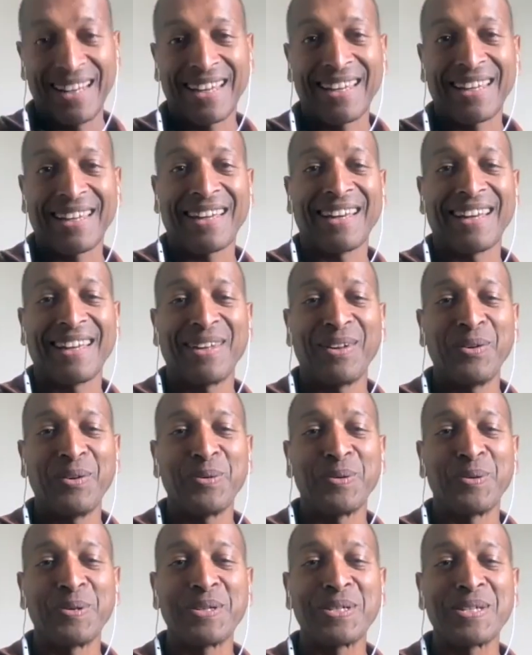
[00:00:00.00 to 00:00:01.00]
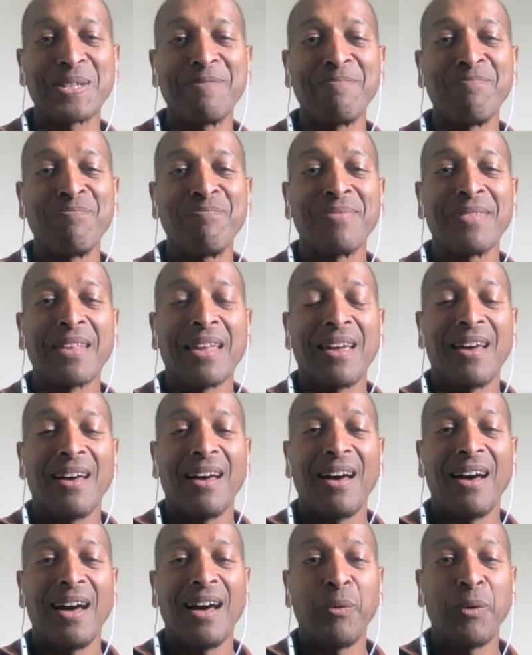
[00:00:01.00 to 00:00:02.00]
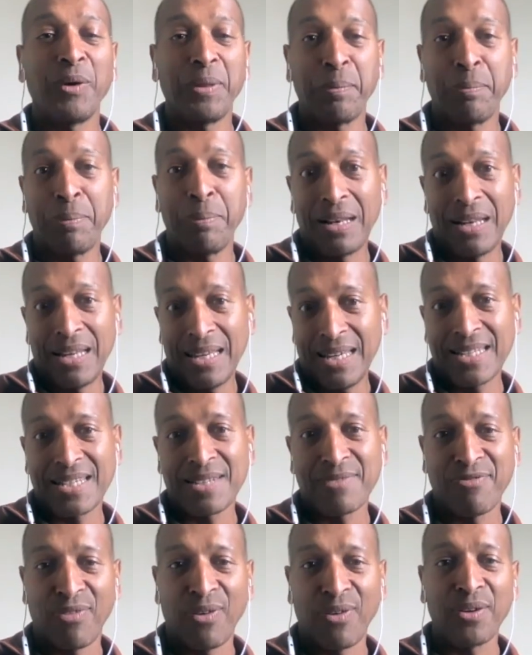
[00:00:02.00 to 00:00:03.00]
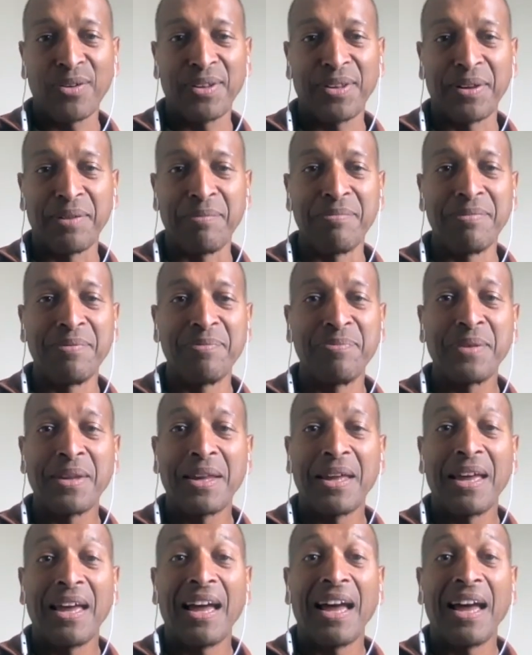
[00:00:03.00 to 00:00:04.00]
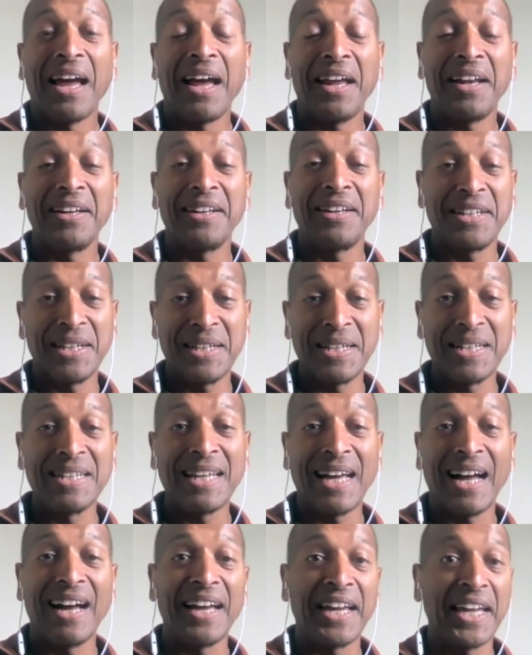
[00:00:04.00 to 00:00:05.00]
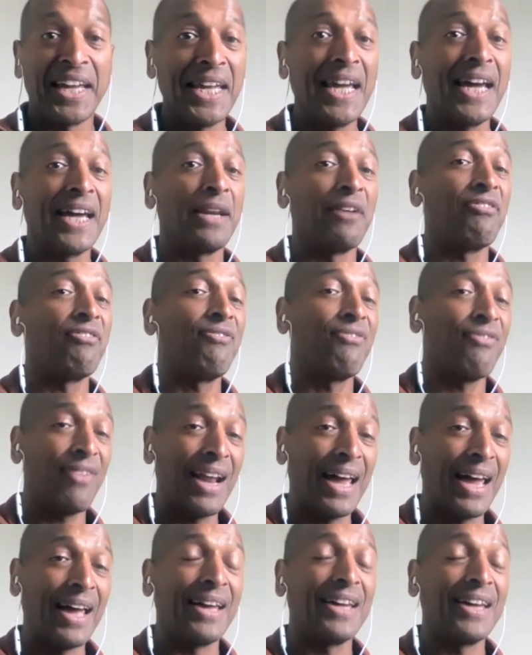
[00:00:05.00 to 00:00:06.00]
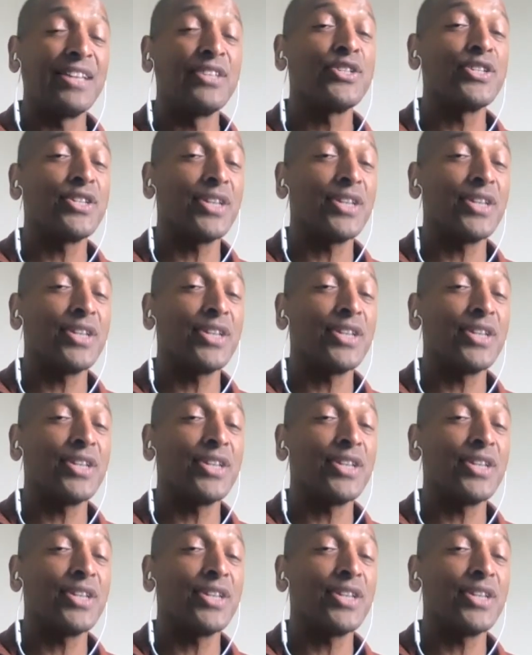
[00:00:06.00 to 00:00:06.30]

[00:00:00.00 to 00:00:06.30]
like uh, yours, uh, where the police followed him. And turned out he had a flat in